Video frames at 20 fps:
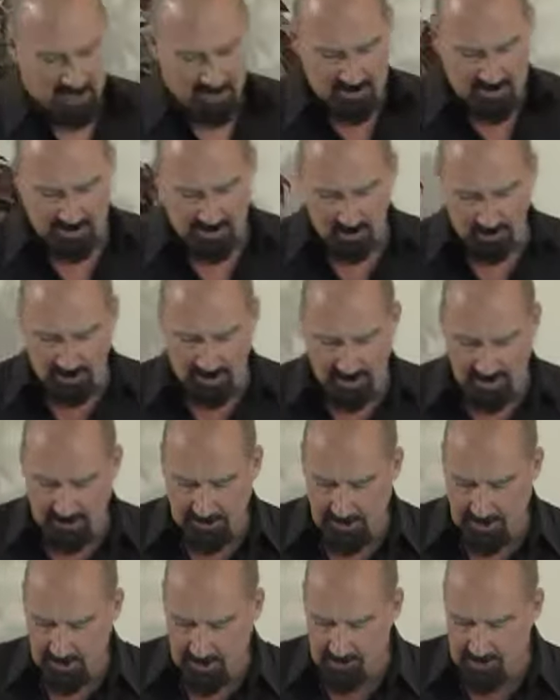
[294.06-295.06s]
Aristotle
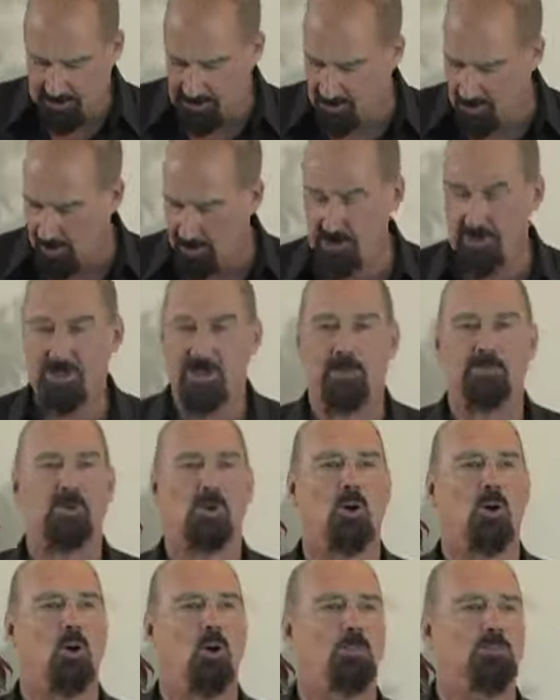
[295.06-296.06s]
introduced a concept
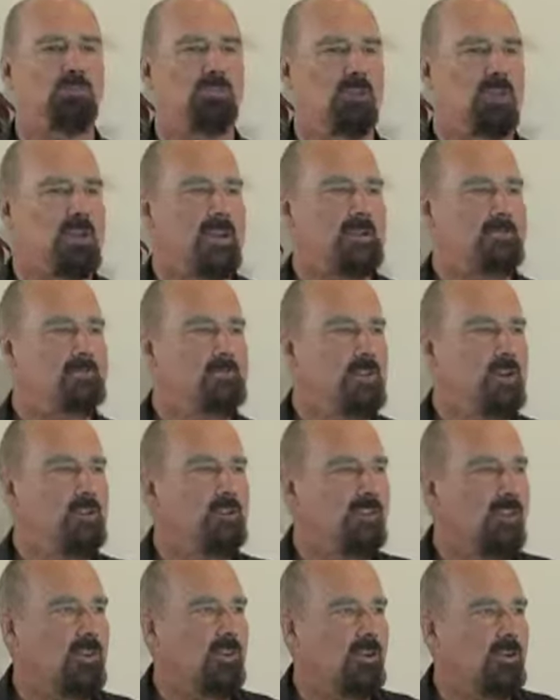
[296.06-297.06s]
called prime
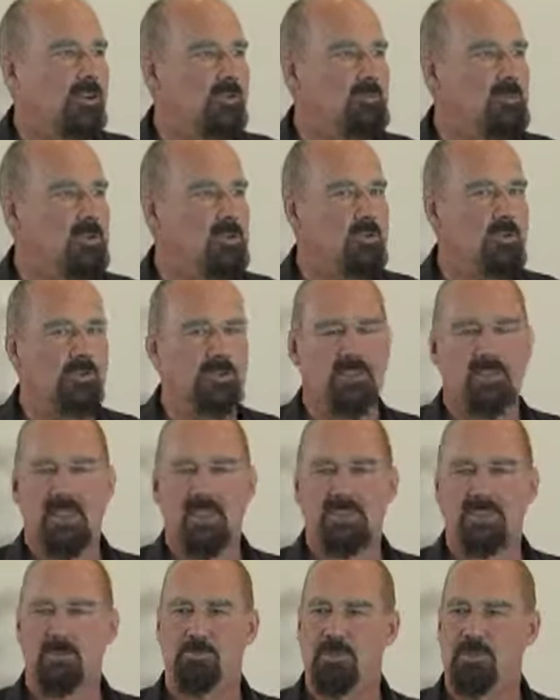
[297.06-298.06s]
mover unmoved, and
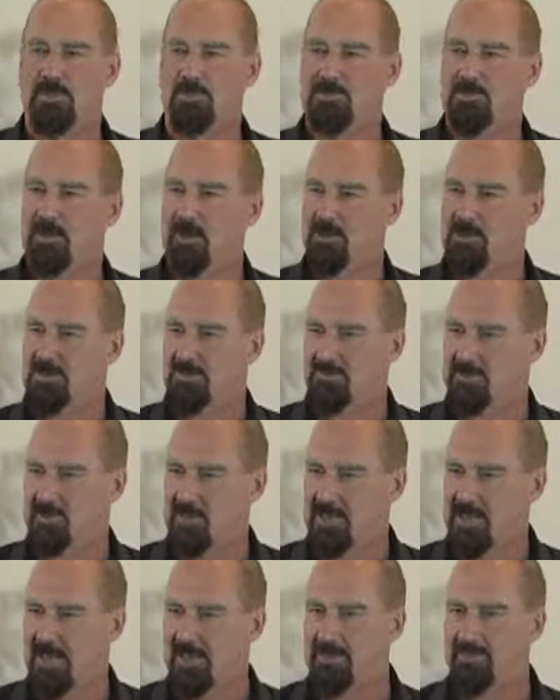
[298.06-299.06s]
that's a bit of those
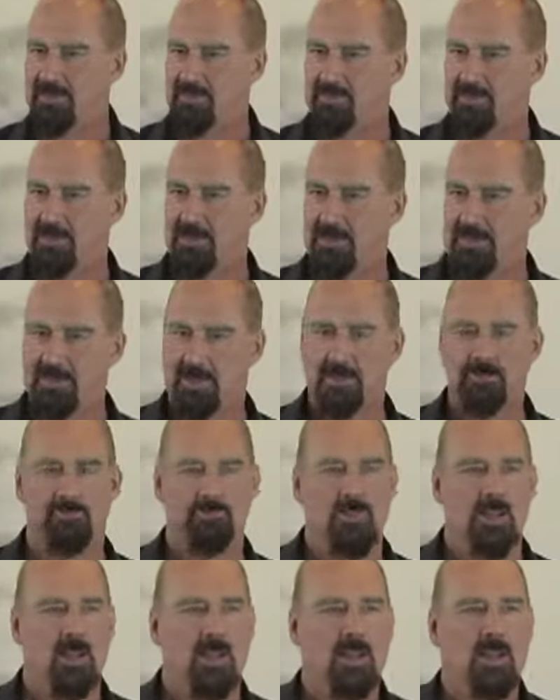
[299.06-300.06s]
kind of infinity.
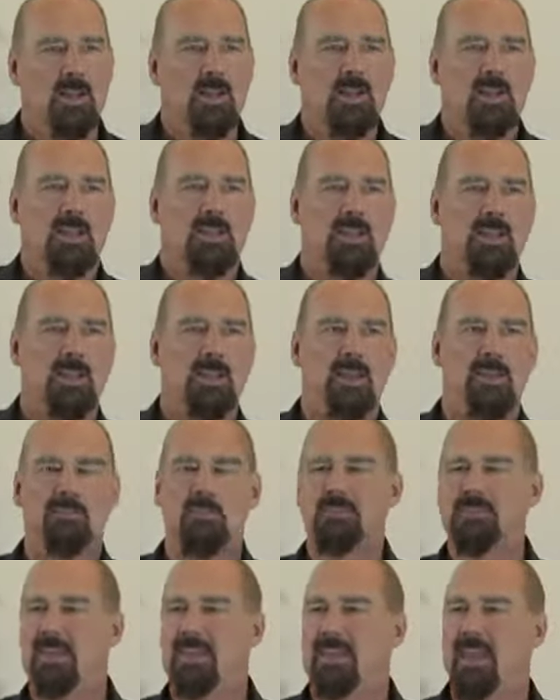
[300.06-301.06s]
He, if
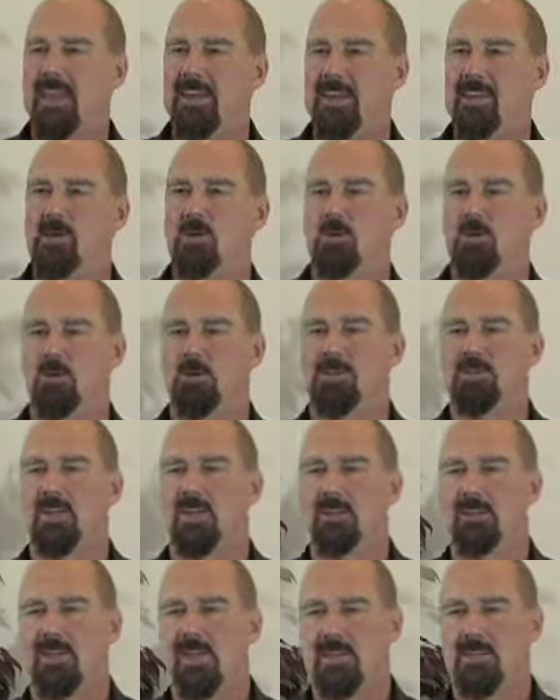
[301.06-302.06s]
you take any cause, you
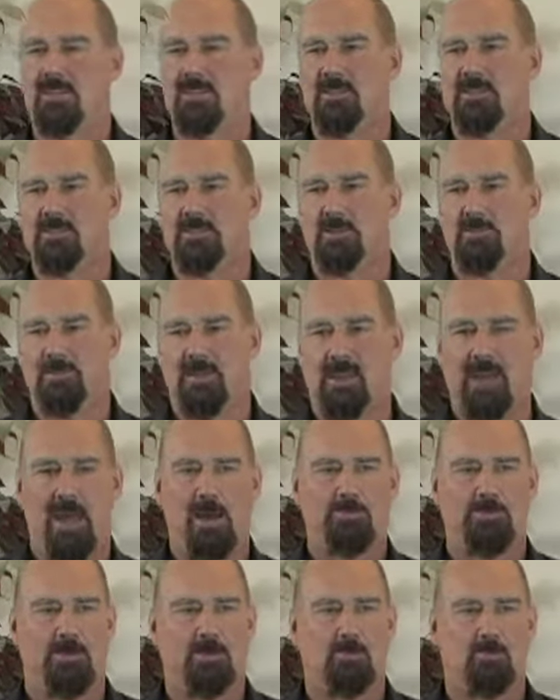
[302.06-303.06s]
know, that something
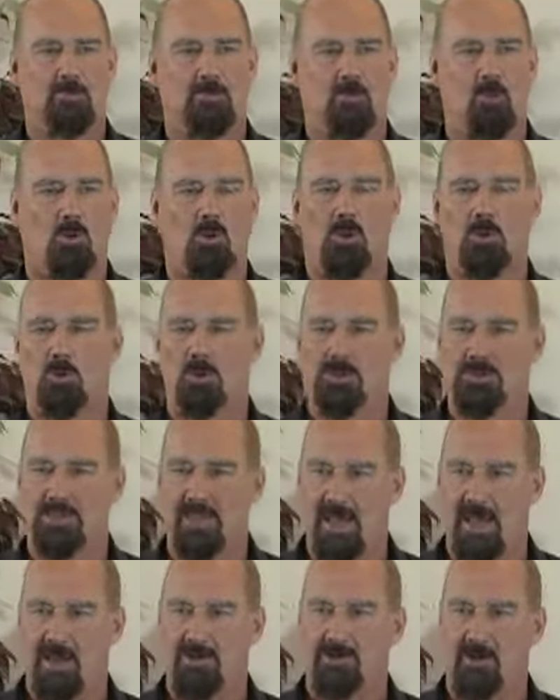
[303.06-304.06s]
happened, what
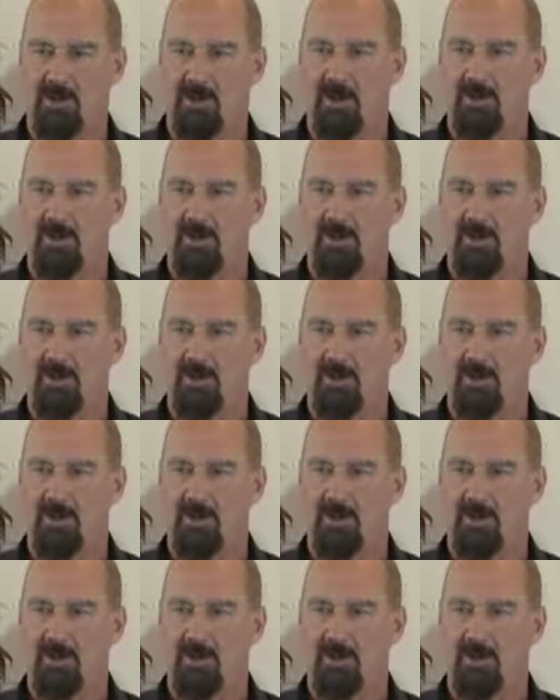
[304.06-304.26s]
caused that, all